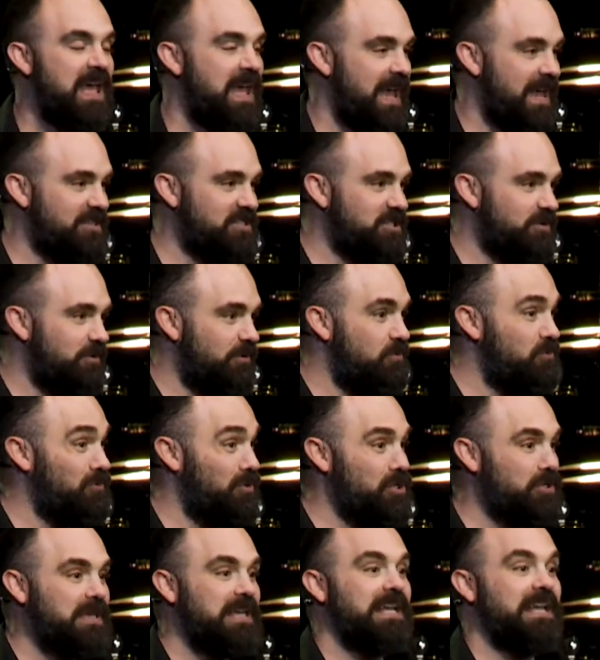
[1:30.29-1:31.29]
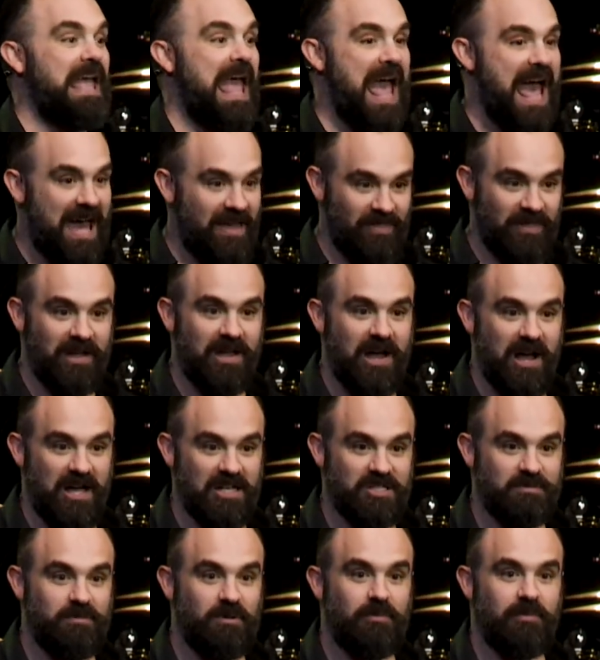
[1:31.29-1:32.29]
And so we're looking at the
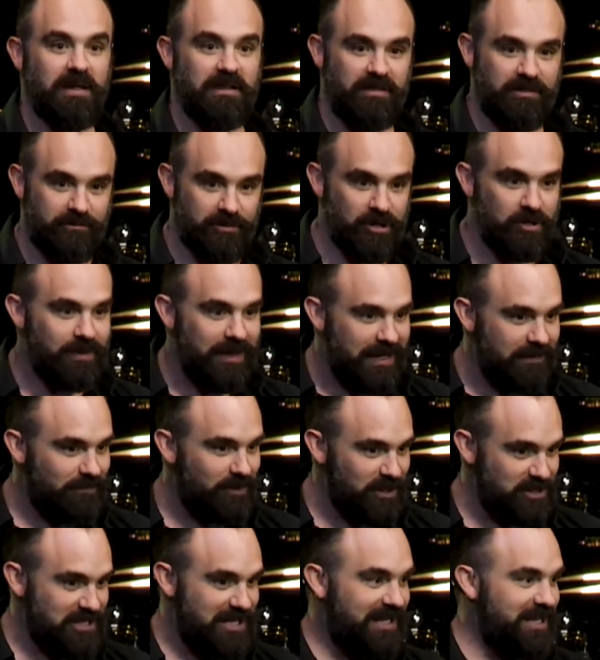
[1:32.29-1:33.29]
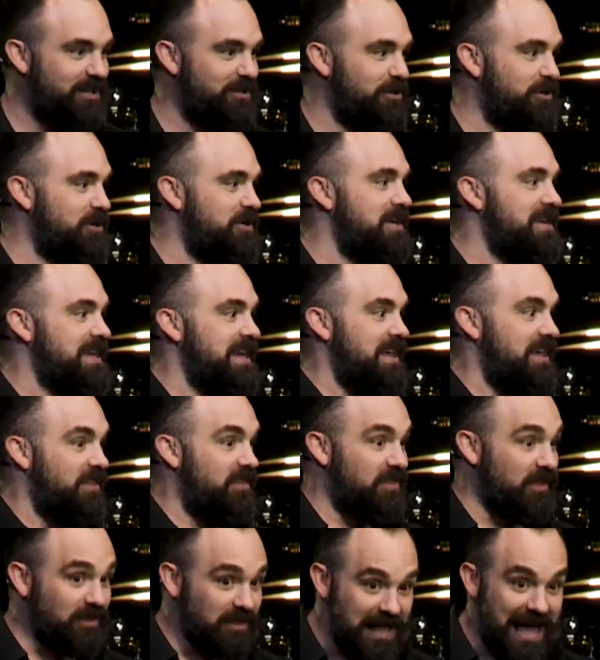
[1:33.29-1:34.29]
gospel, but through, in particular,
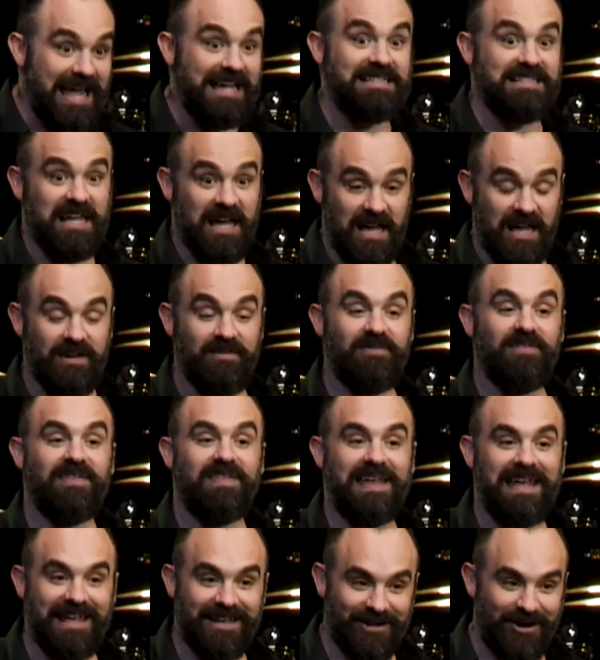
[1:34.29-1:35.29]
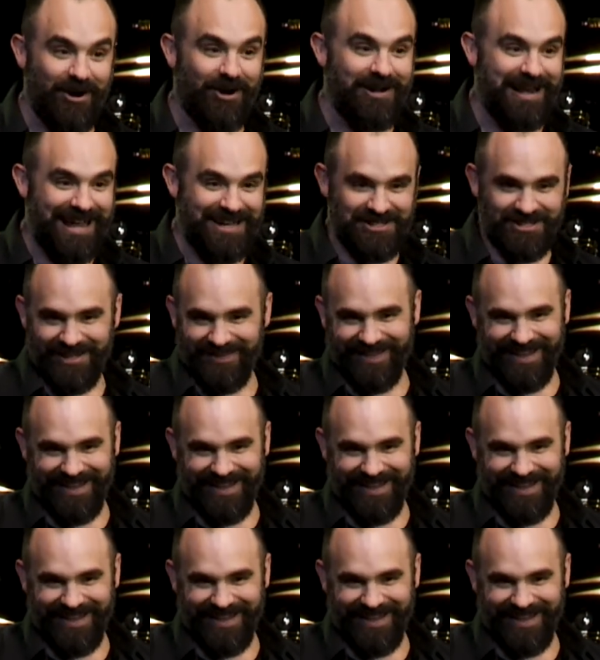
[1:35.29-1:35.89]
the light of the incarnation.